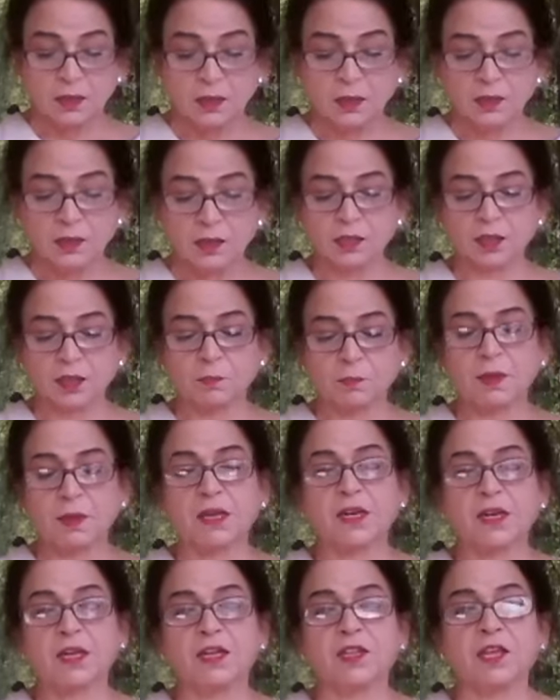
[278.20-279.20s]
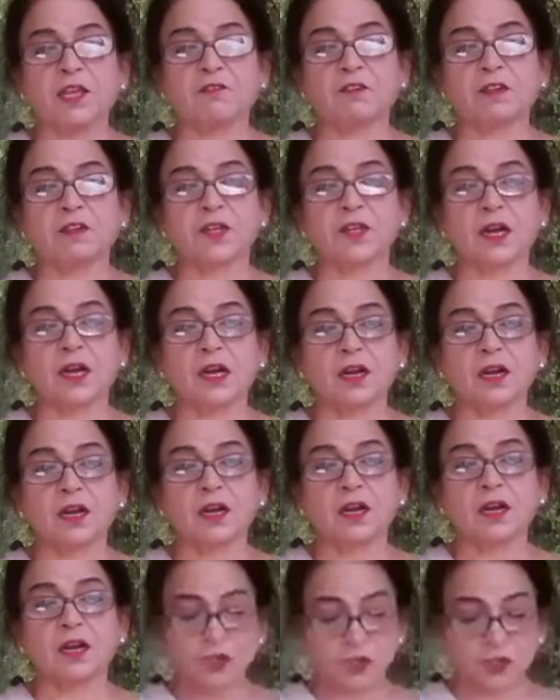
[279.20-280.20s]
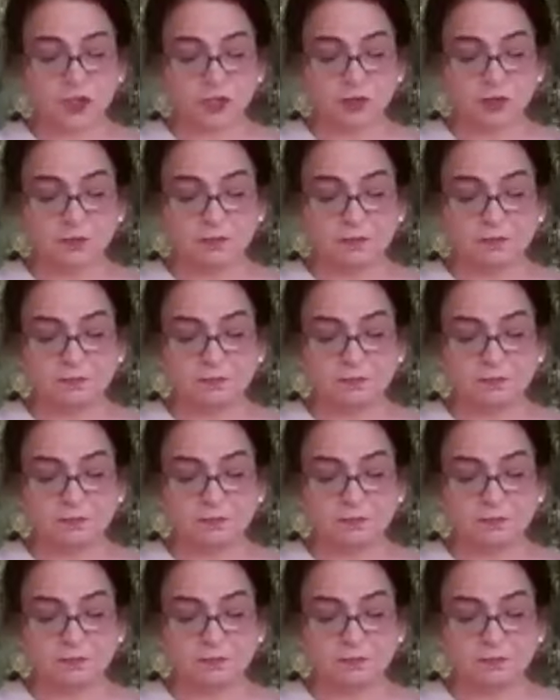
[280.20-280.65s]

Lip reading: In the beginning, there was Akash.